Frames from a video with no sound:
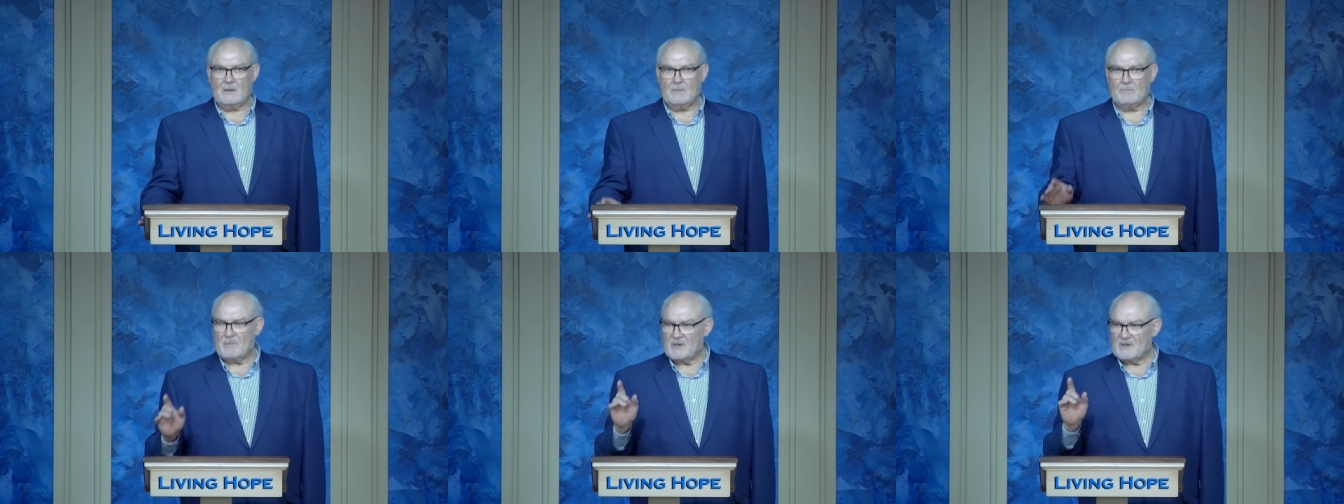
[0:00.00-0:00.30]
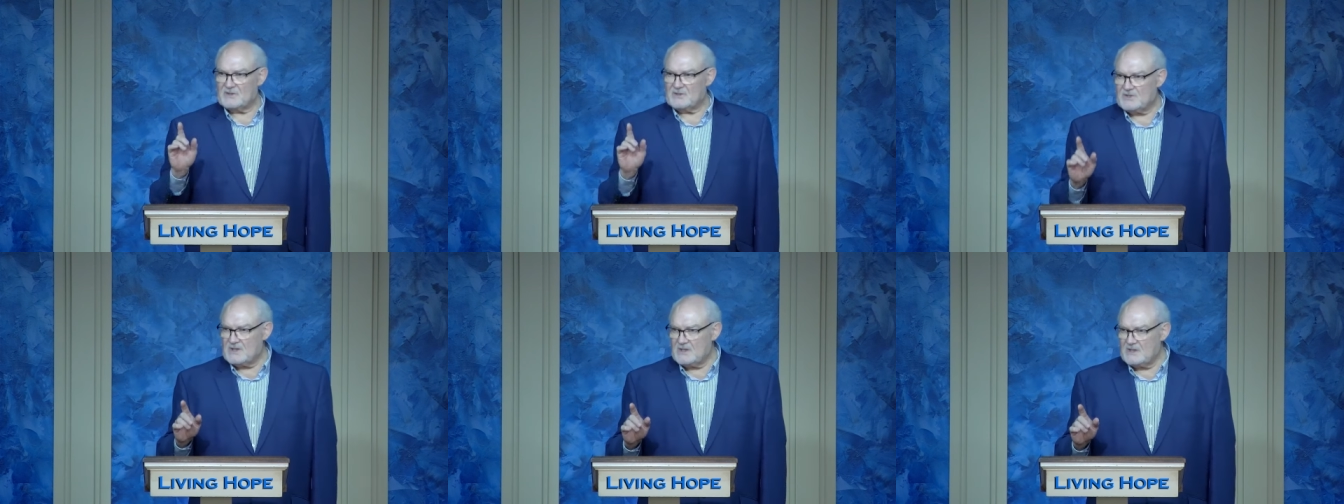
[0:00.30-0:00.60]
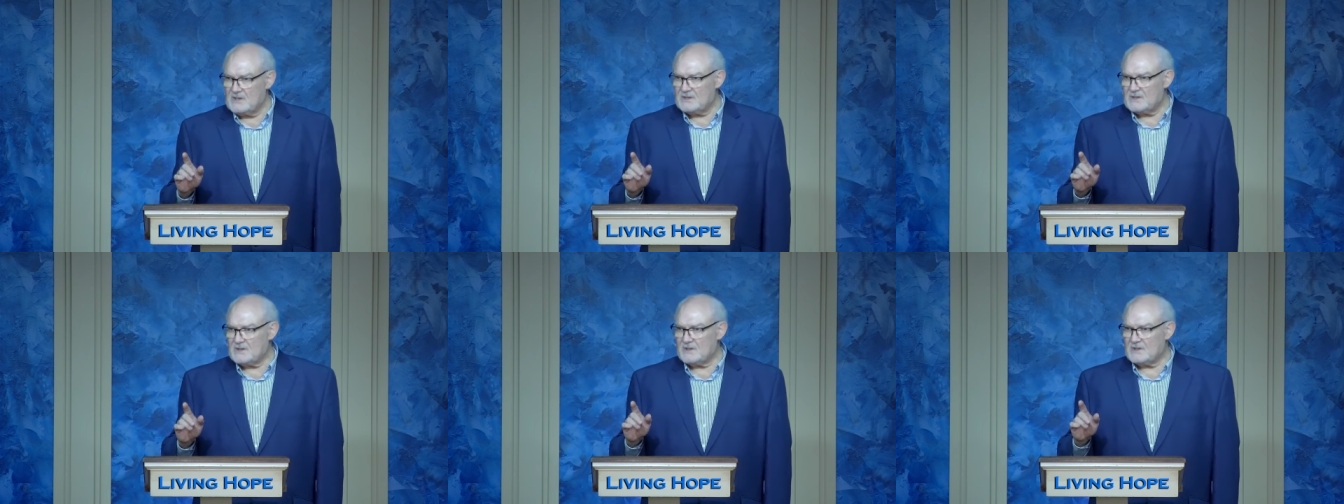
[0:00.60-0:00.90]
but
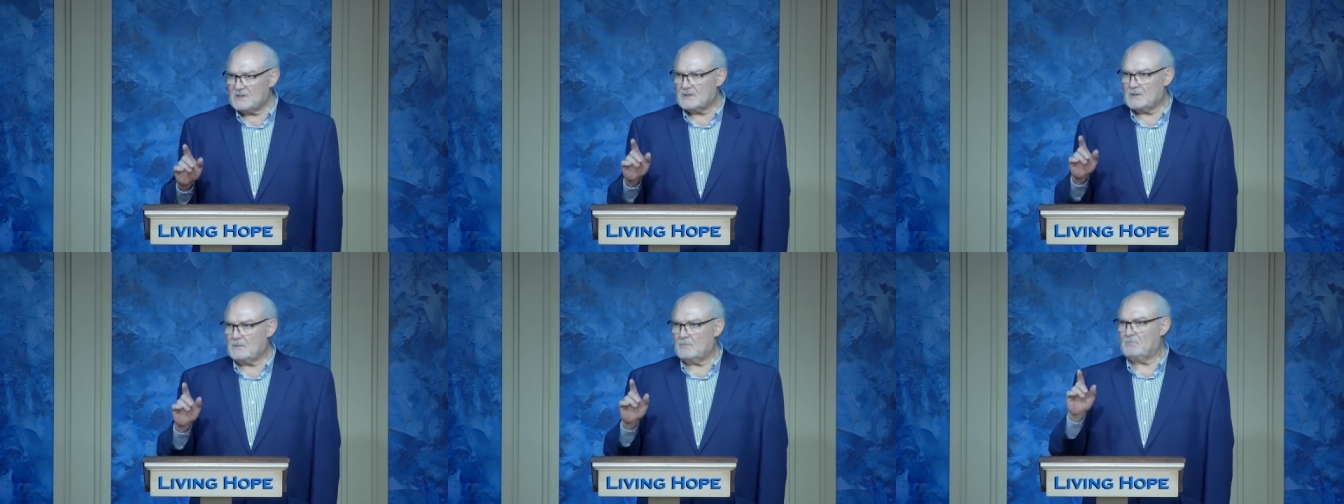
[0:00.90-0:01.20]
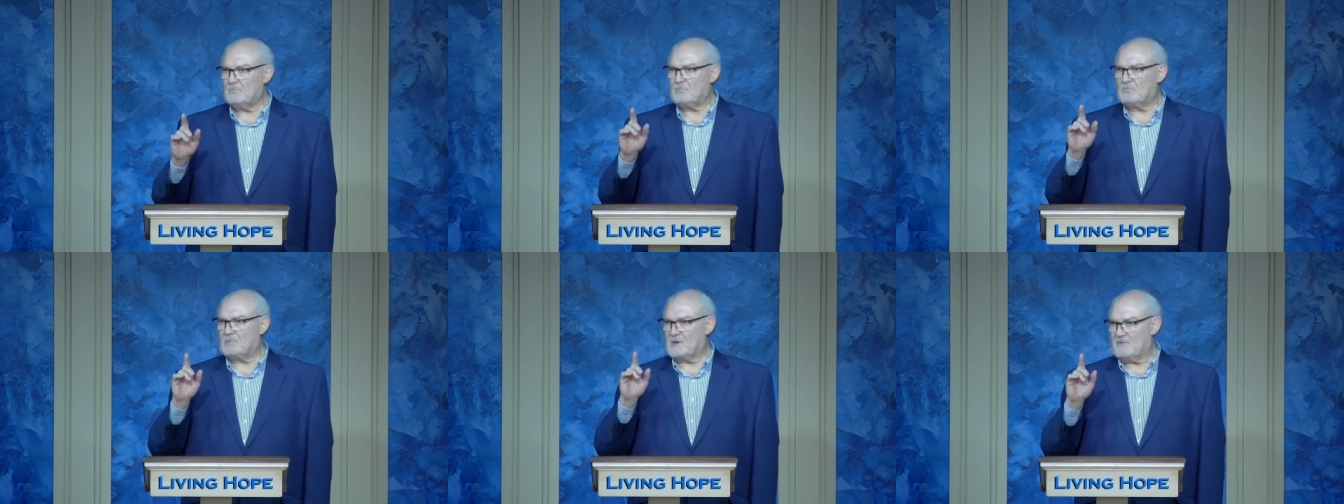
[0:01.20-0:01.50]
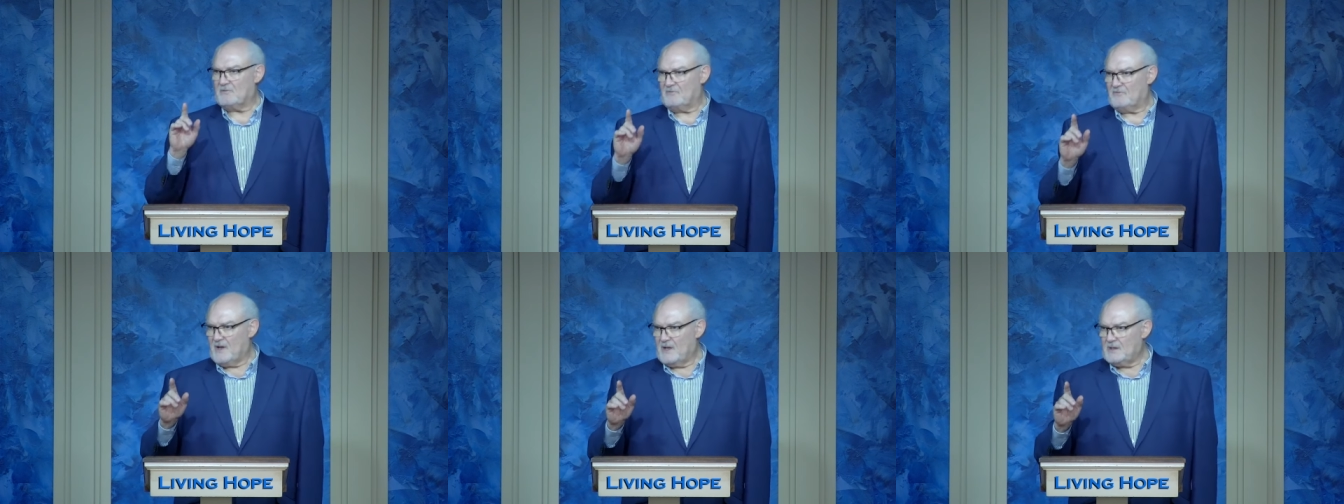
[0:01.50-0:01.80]
Jesus
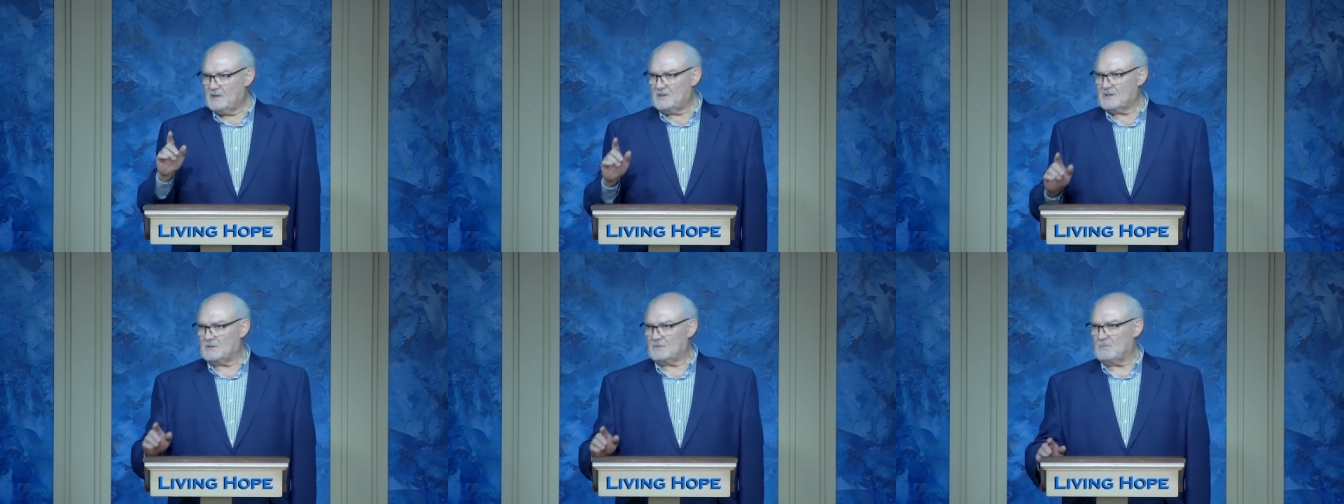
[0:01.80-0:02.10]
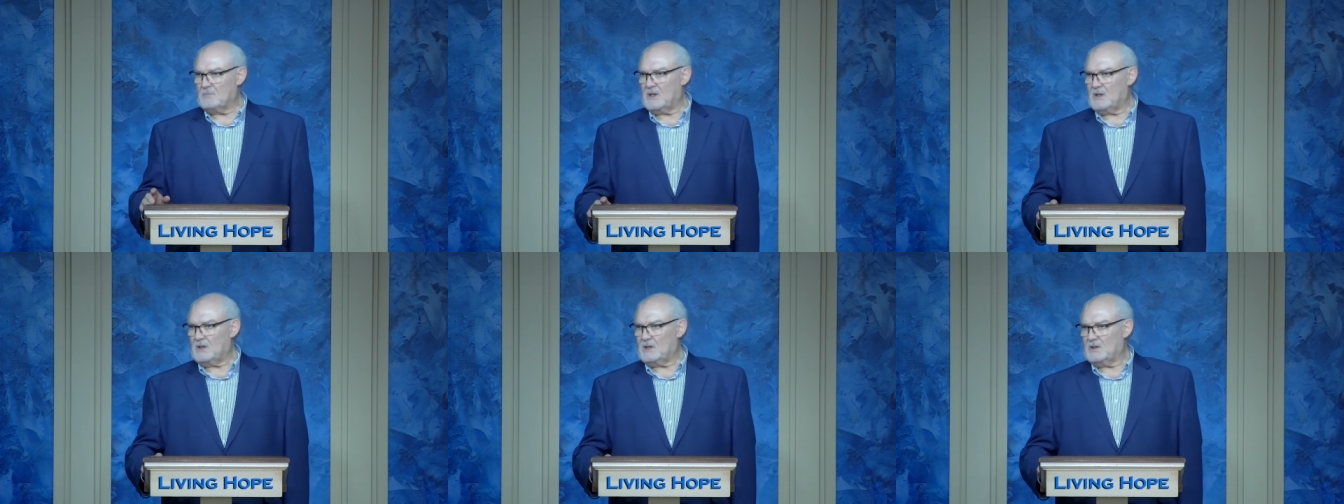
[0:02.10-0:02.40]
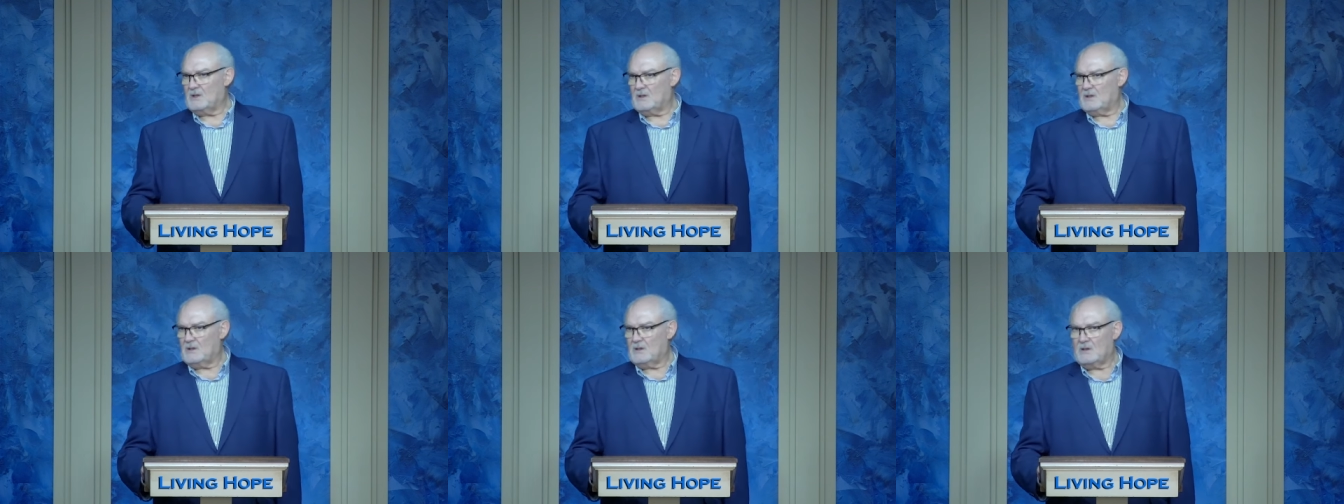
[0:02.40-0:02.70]
prevented me
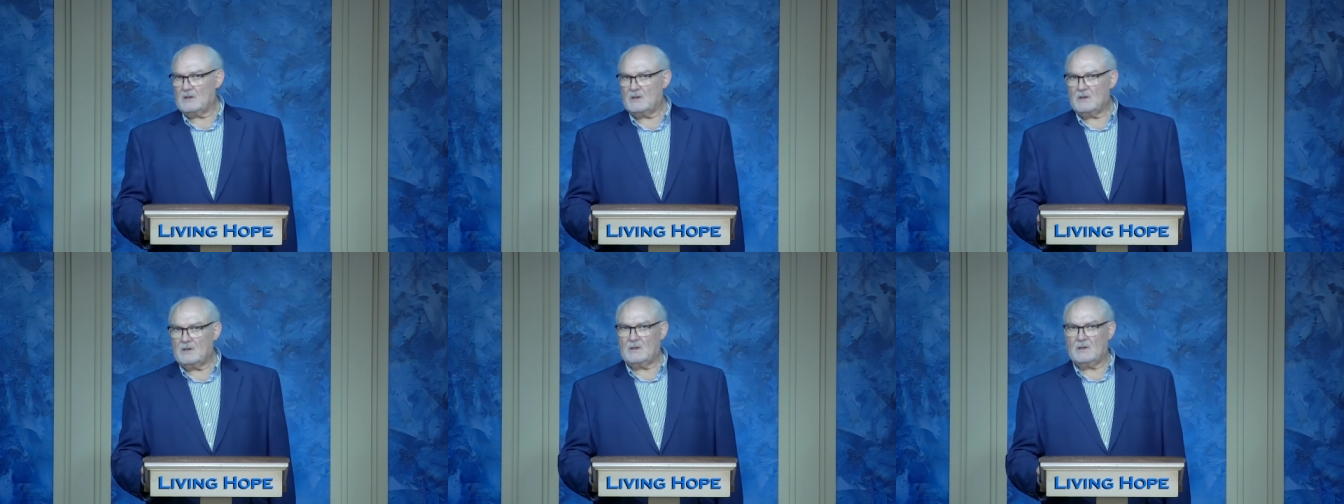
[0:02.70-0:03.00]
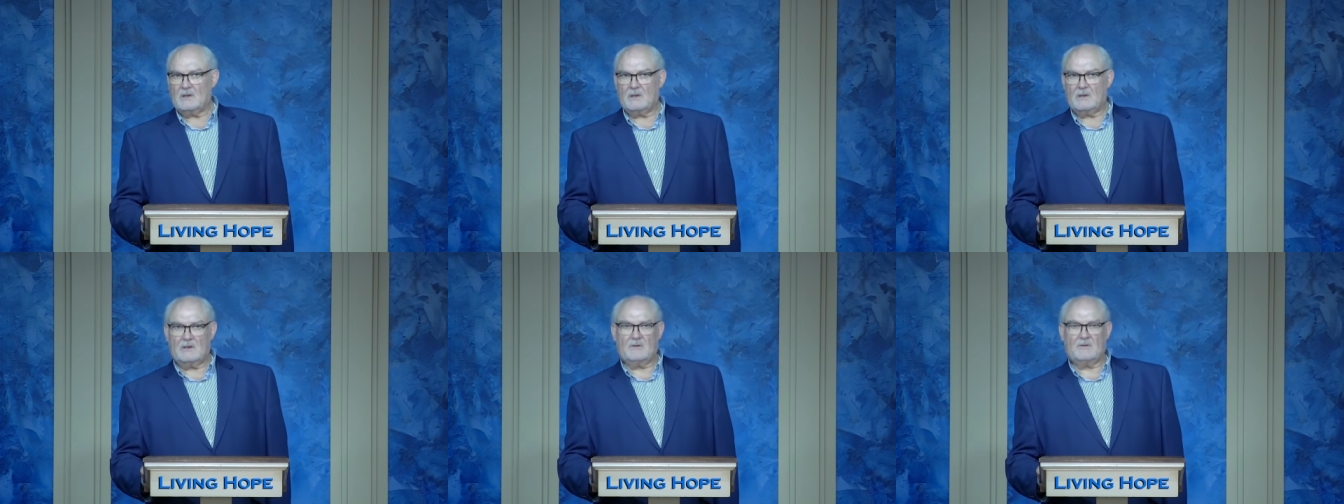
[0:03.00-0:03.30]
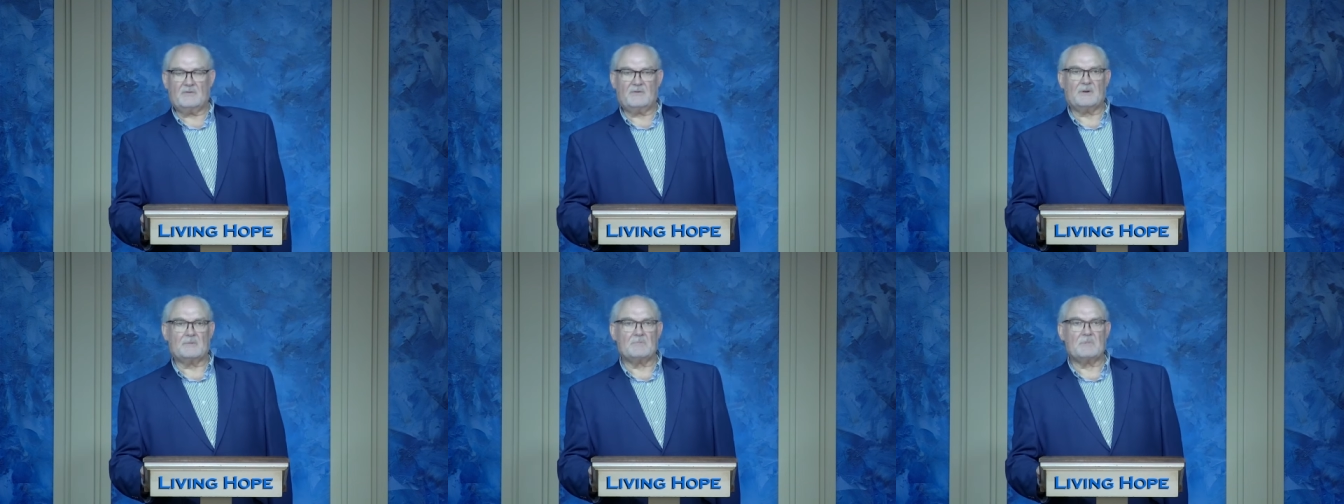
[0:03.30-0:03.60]

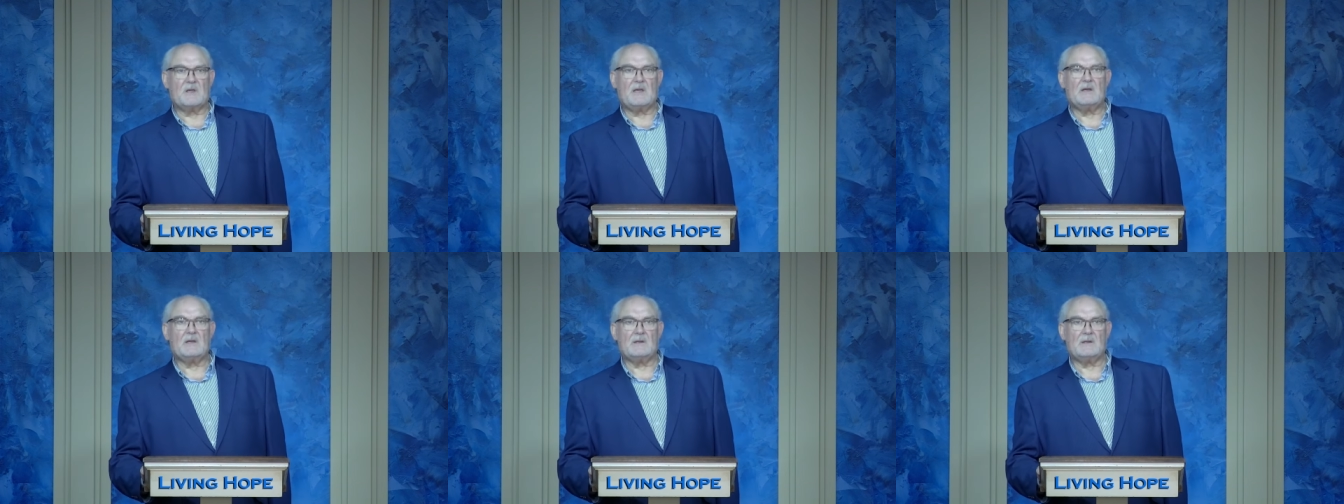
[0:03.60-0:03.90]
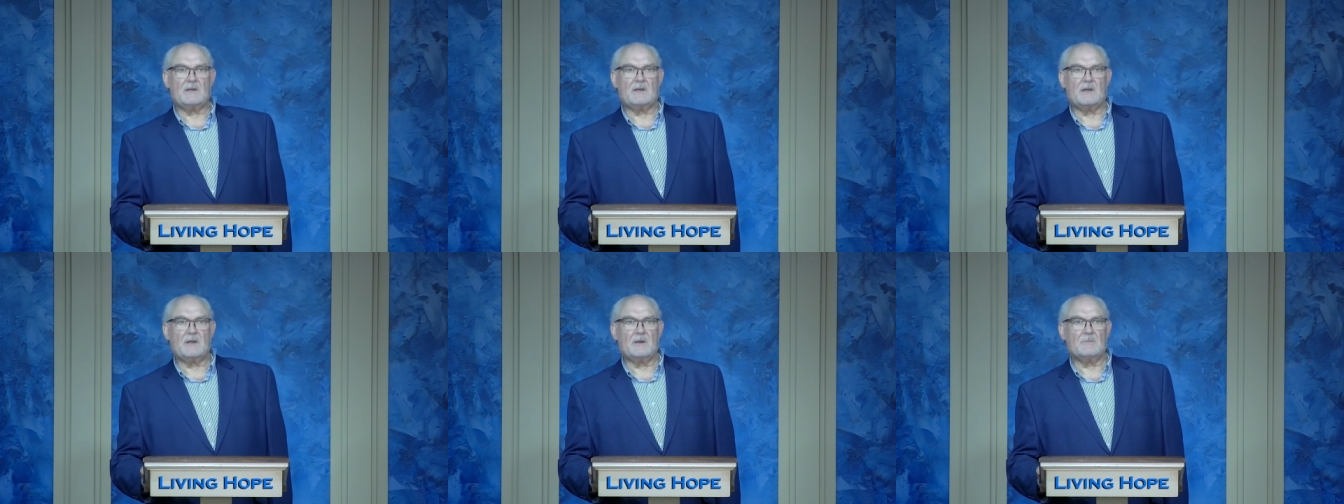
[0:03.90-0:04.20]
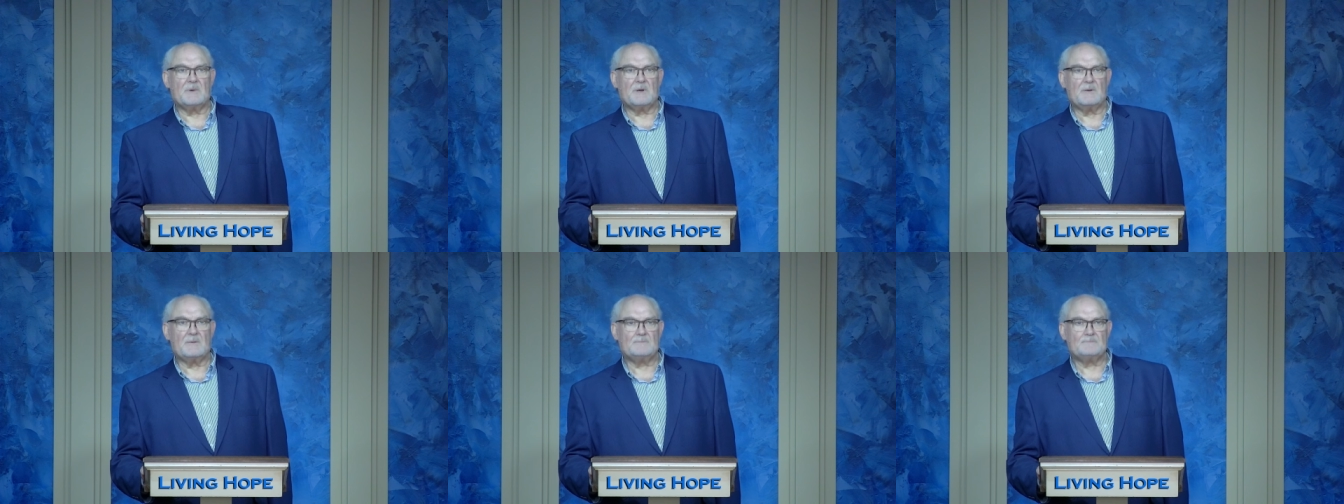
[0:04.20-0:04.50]
from killing him.